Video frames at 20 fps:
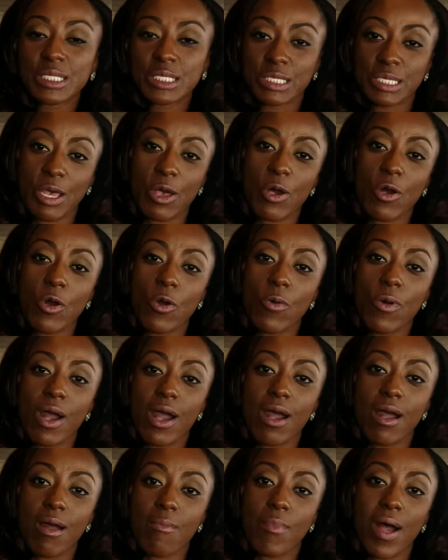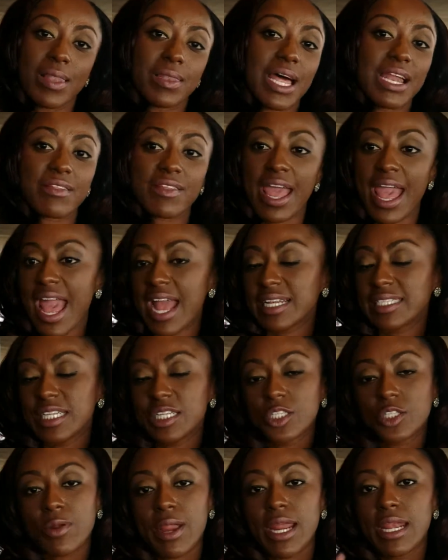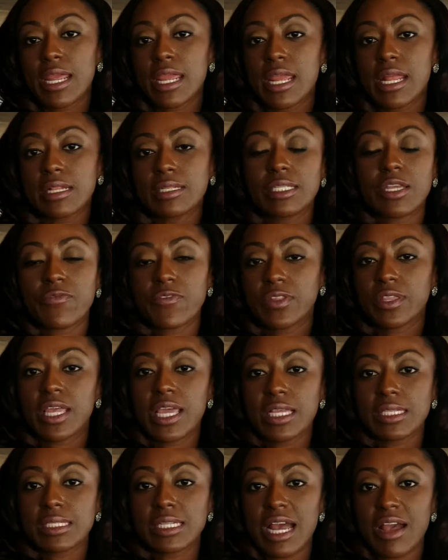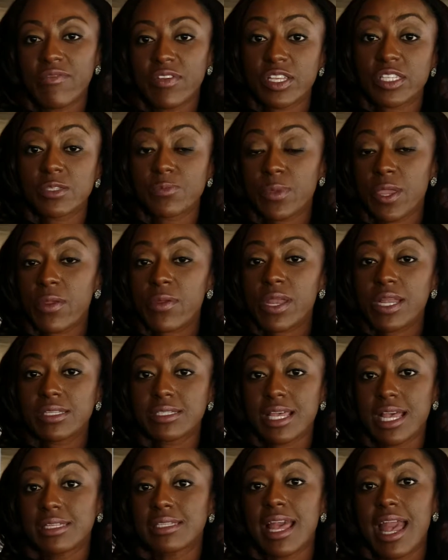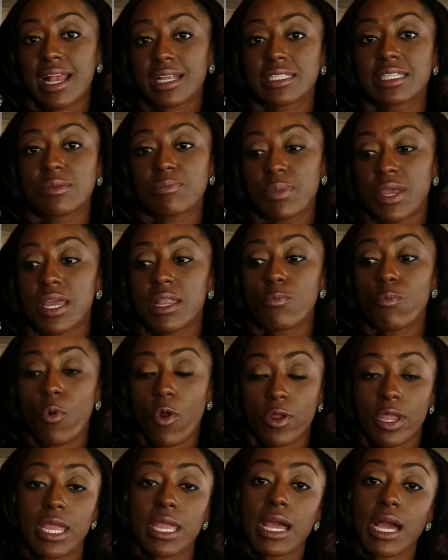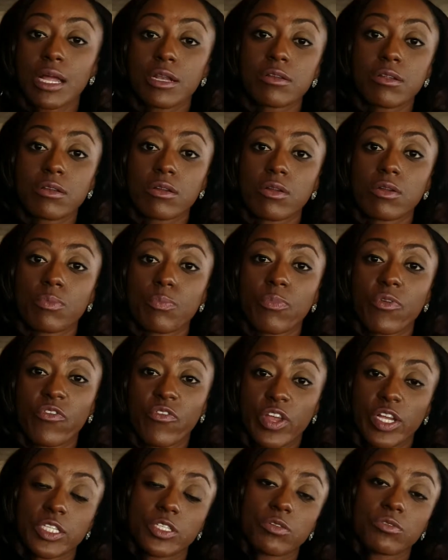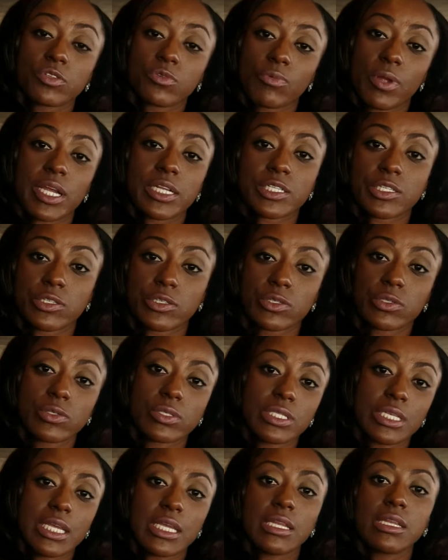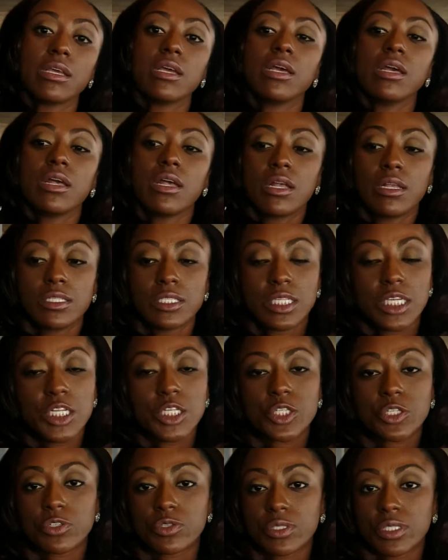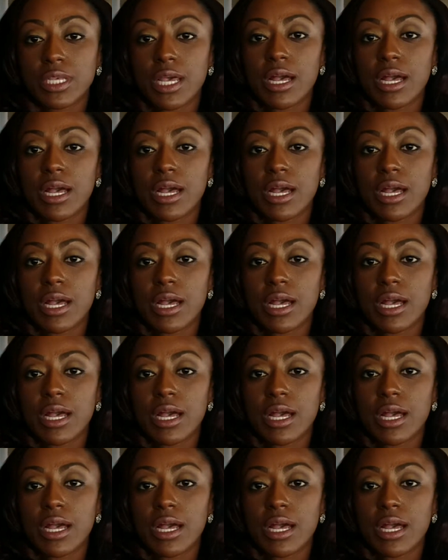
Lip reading: So a lot of the acting training and different things that I've experienced has actually been working under professional directors and teachers